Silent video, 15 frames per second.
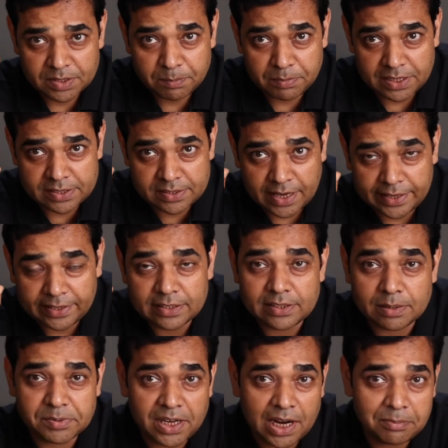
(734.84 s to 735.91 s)
please like and
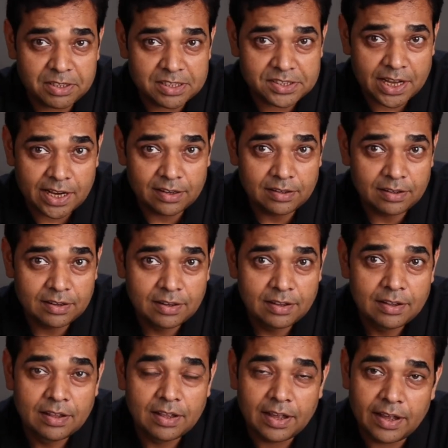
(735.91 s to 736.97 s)
subscribe this channel,
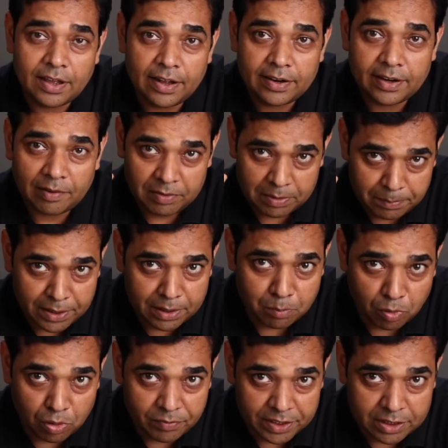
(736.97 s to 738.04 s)
and I will bring
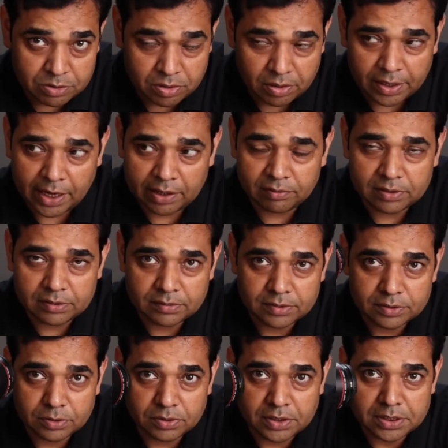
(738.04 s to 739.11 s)
more videos on that one.
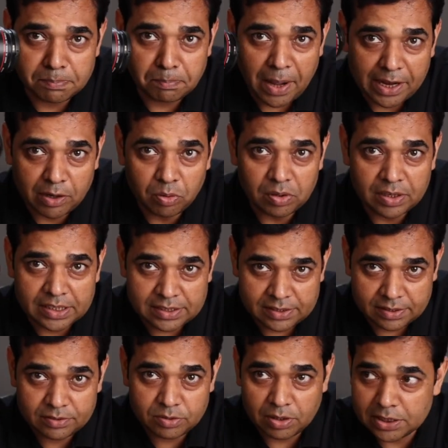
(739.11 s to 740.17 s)
So this macro
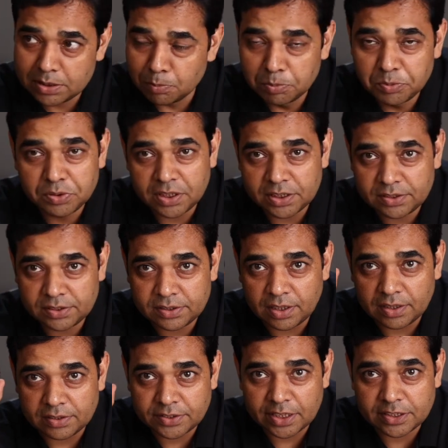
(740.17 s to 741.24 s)
lens, so let's move to this
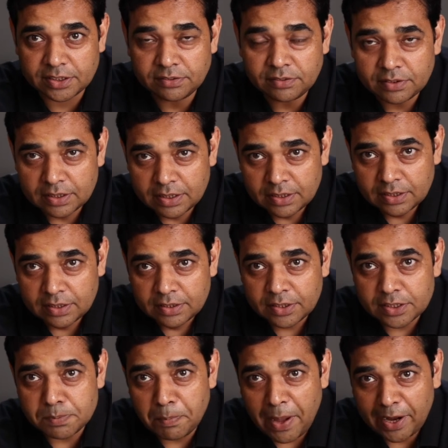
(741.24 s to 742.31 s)
section.
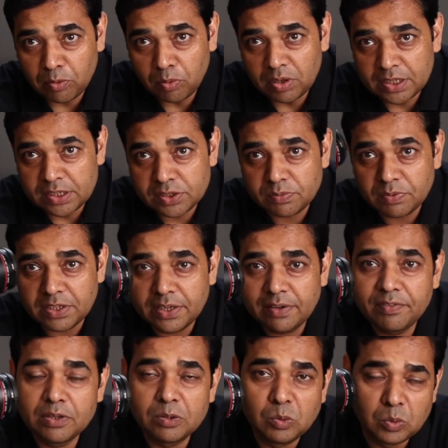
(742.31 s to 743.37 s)
This macro lens will
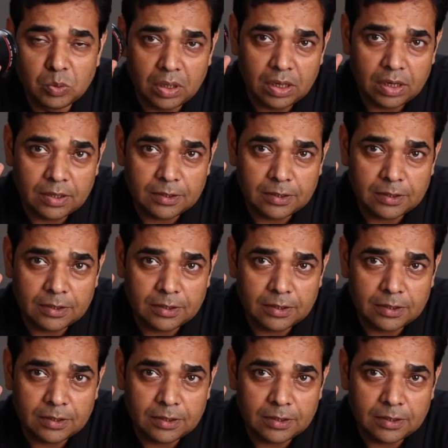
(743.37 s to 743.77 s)
give you,